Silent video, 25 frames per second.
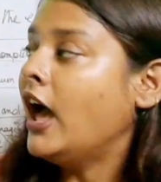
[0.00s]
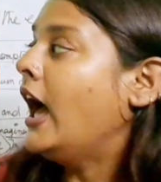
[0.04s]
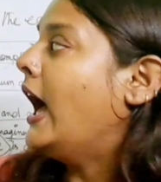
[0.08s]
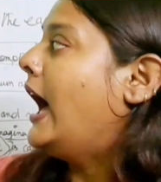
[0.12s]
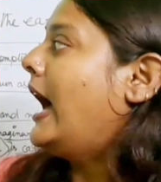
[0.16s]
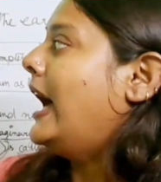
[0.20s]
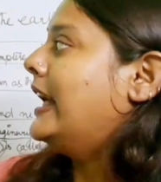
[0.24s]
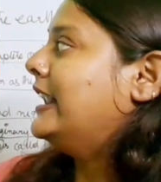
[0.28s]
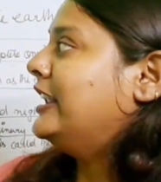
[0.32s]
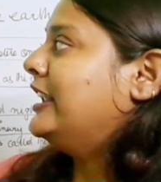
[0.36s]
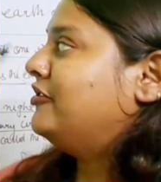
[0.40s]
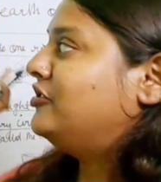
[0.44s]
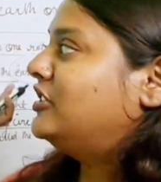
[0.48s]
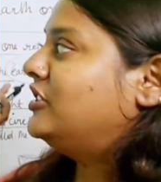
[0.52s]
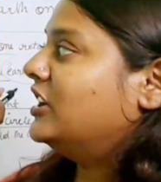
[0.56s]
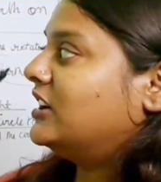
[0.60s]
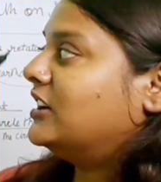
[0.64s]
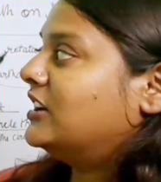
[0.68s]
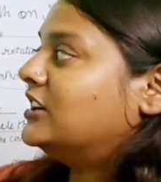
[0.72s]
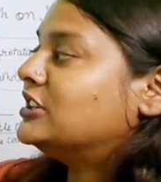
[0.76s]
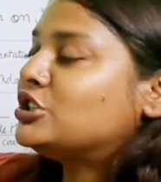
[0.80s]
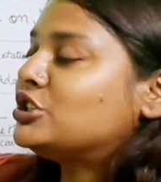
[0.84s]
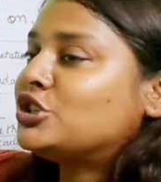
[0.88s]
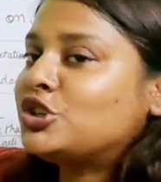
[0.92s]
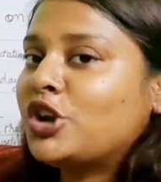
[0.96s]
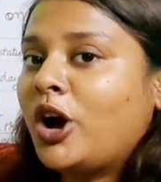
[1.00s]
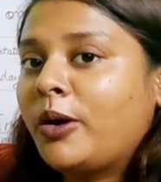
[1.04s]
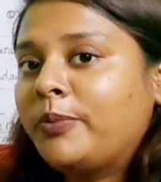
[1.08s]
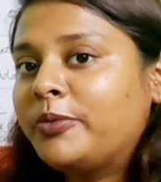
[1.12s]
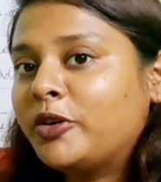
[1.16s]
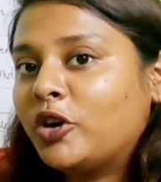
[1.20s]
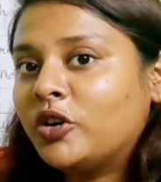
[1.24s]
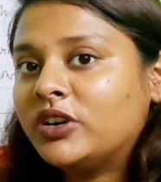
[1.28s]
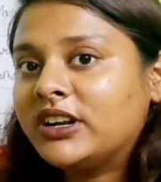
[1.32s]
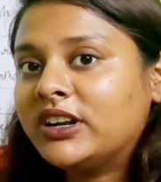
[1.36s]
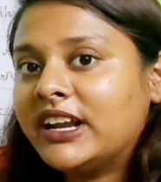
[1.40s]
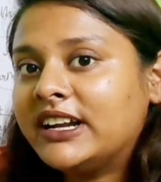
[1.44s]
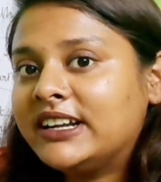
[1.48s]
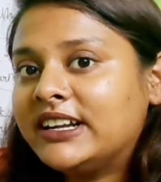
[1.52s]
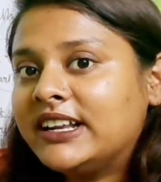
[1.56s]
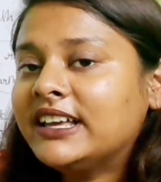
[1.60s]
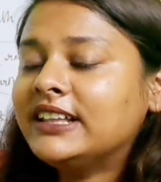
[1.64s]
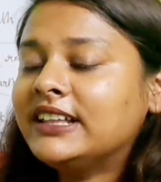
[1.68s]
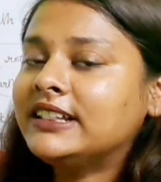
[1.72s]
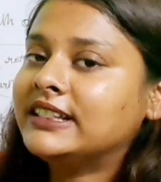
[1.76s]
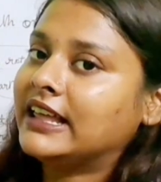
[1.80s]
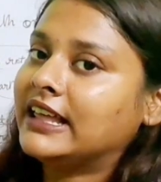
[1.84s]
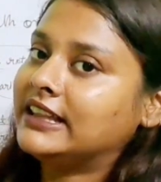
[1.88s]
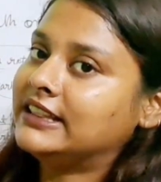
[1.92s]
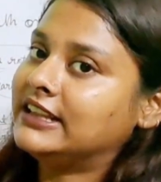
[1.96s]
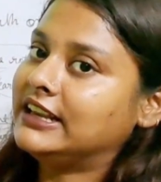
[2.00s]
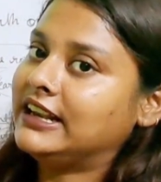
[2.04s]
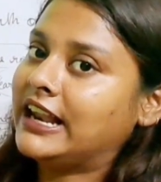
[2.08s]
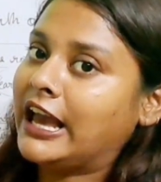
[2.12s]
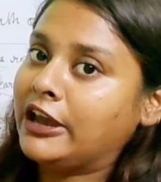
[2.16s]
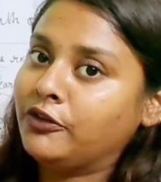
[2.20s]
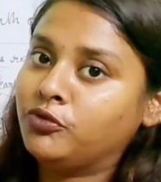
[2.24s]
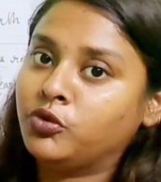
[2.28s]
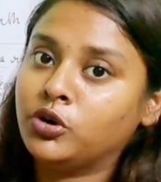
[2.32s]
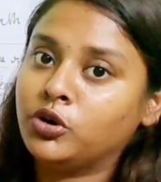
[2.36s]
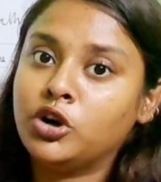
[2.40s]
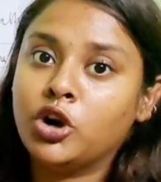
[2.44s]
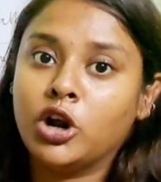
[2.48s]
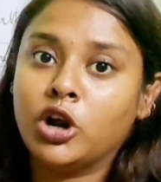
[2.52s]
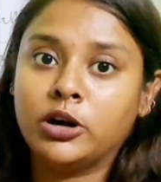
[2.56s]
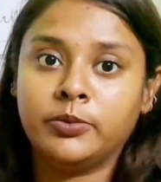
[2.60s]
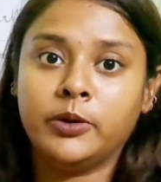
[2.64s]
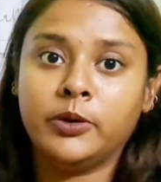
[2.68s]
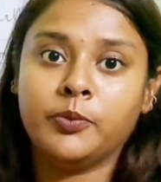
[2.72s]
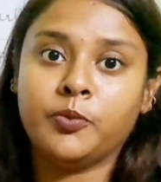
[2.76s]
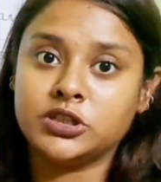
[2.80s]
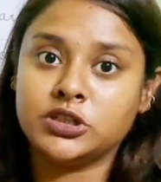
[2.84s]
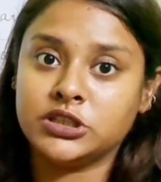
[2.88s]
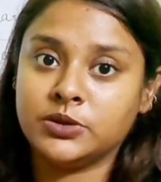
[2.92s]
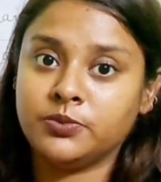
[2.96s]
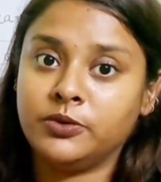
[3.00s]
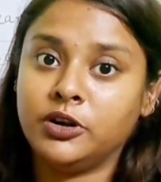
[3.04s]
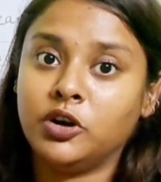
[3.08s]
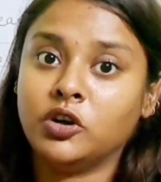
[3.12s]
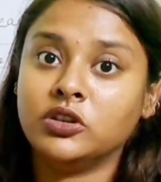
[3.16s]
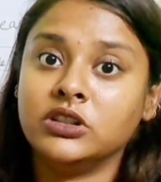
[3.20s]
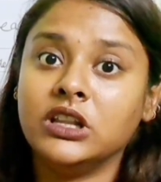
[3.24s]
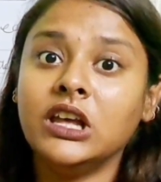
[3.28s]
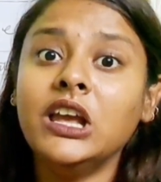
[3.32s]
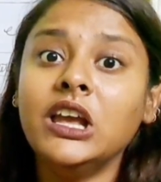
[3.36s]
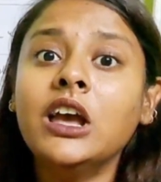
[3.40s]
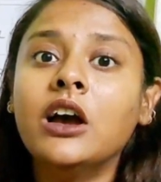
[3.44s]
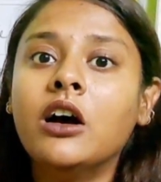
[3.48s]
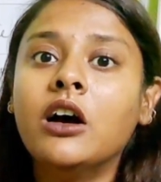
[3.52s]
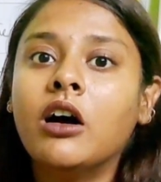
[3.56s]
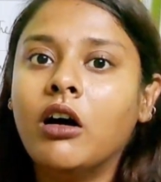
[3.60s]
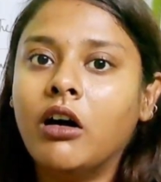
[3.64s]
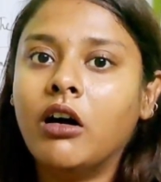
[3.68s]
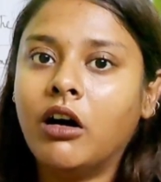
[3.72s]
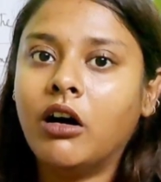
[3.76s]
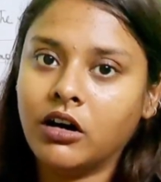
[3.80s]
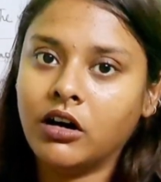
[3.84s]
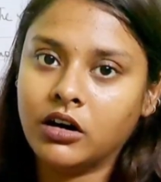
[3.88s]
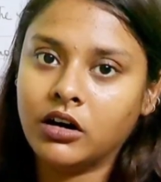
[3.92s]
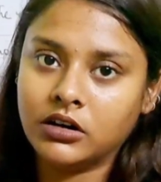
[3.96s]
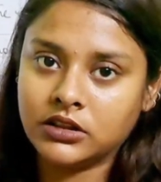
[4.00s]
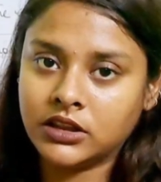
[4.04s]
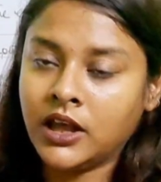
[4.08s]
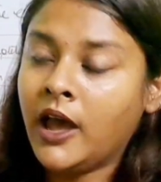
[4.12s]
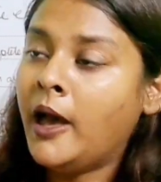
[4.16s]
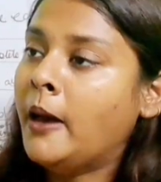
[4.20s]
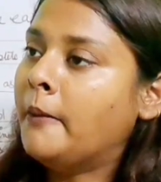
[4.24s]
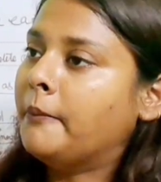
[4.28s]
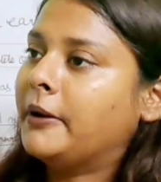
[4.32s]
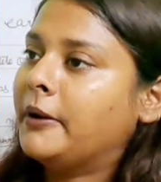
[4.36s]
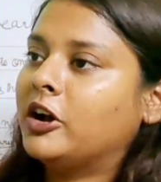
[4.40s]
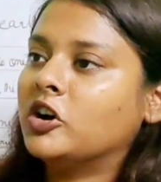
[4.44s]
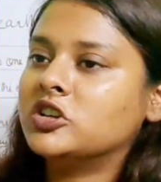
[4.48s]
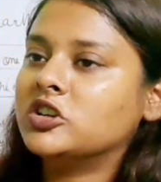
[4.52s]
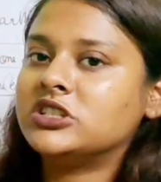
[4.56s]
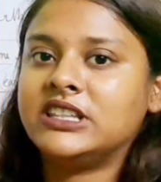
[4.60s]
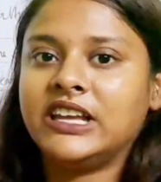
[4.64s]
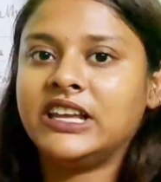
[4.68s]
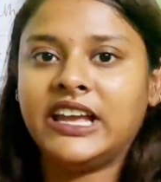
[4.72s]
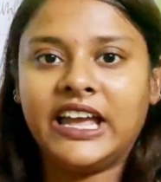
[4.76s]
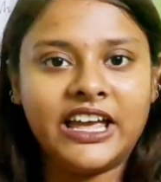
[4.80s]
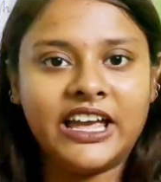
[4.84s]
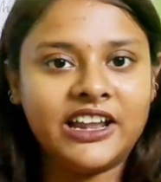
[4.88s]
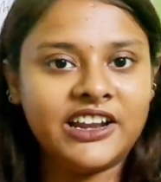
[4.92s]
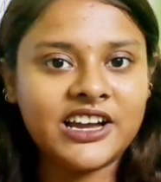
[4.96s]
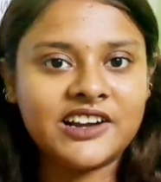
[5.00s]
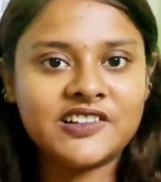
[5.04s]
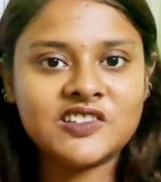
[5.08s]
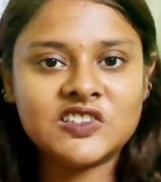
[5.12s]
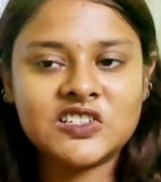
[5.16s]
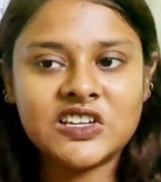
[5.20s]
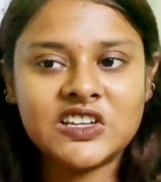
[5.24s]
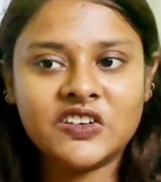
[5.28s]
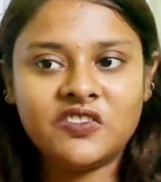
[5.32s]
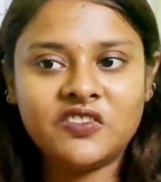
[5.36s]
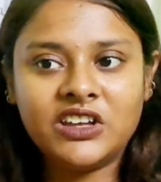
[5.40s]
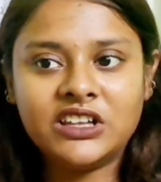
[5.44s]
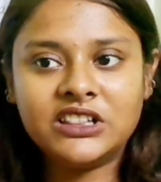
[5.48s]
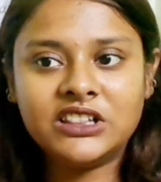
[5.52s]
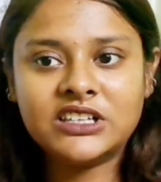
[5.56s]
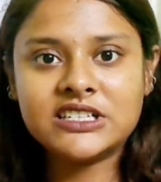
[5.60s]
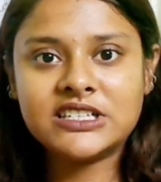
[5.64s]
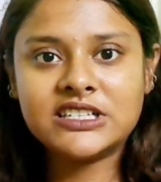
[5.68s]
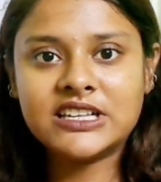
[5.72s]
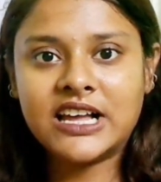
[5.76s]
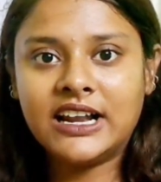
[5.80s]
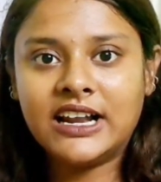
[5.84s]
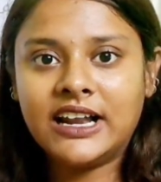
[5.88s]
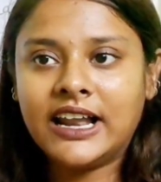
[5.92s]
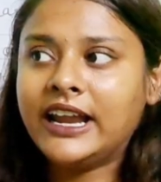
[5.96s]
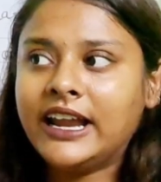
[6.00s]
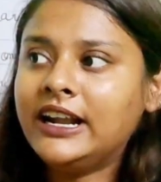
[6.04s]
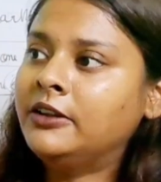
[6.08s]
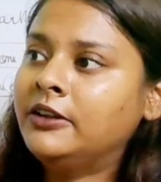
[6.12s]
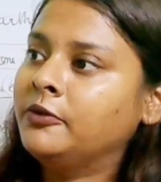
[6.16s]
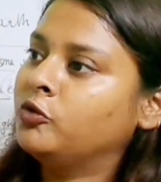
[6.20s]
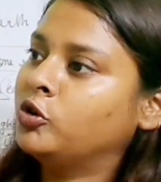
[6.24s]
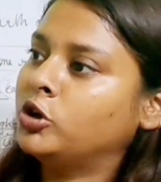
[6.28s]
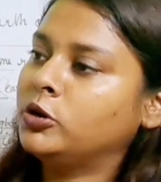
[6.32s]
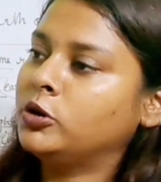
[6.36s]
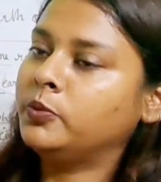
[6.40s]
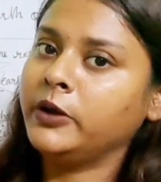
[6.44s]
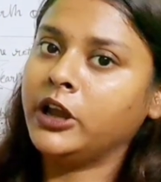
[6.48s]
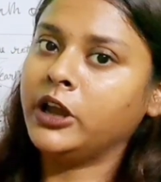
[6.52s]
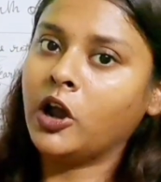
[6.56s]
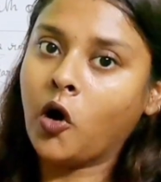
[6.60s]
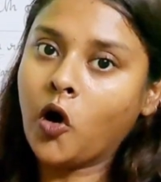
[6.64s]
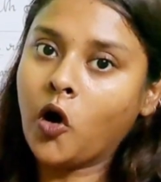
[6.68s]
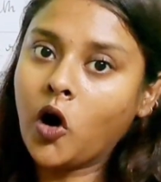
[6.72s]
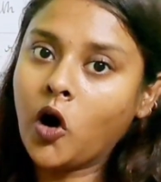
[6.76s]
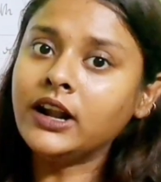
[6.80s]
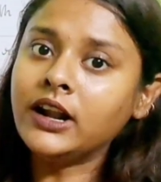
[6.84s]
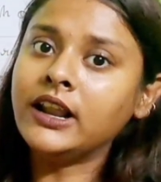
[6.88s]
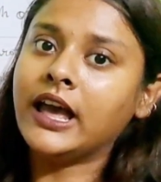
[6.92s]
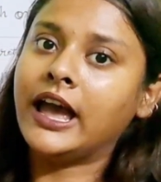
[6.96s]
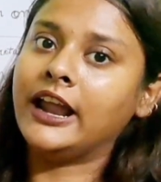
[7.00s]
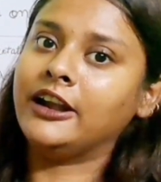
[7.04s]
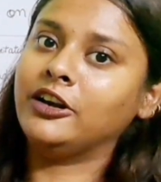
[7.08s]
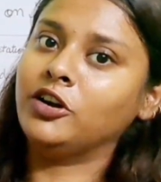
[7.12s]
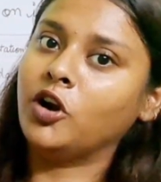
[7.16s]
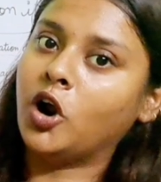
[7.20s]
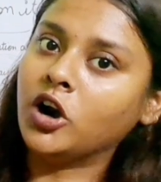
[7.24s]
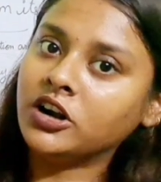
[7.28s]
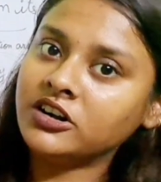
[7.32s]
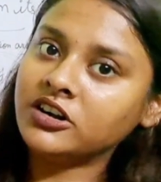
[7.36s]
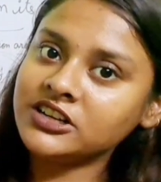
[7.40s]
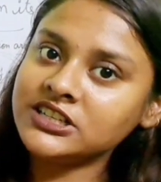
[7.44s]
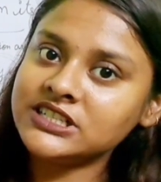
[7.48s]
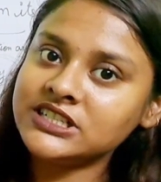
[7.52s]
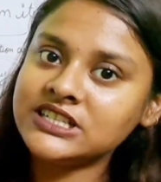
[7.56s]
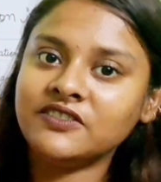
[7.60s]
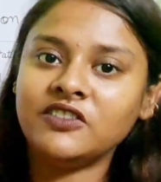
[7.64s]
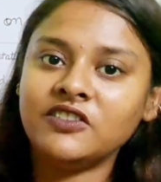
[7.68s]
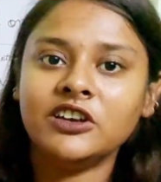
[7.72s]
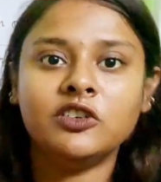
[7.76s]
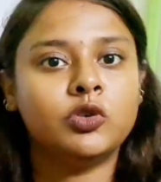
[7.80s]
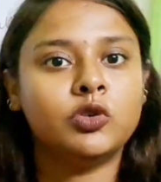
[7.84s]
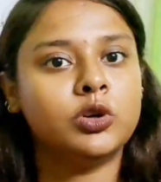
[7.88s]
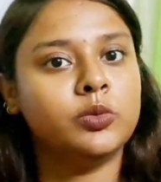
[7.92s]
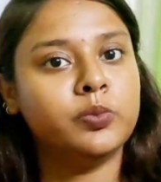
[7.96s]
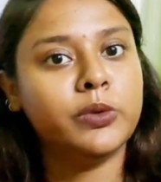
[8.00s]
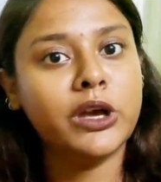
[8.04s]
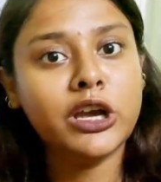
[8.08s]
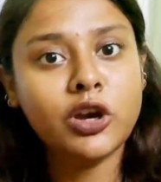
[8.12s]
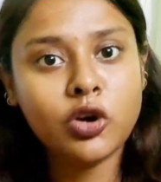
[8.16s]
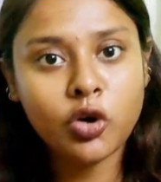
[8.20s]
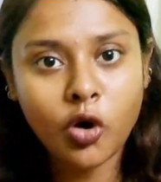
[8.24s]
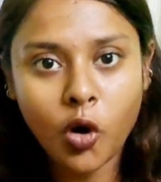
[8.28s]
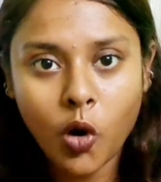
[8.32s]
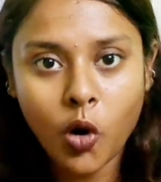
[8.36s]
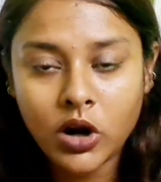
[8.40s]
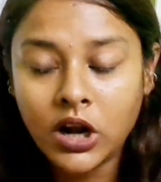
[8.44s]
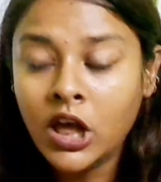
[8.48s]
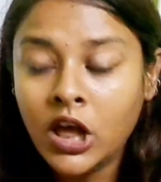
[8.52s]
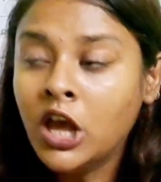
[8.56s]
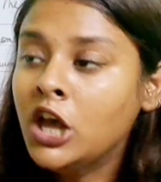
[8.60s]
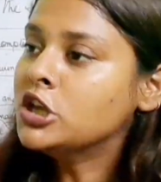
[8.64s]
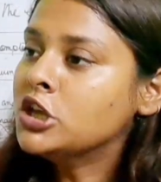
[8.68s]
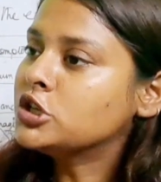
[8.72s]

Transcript: And if the Earth stopped rotating, then the life would not be possible on the Earth, because the area receiving the sunlight would be hot and not receiving would be cold.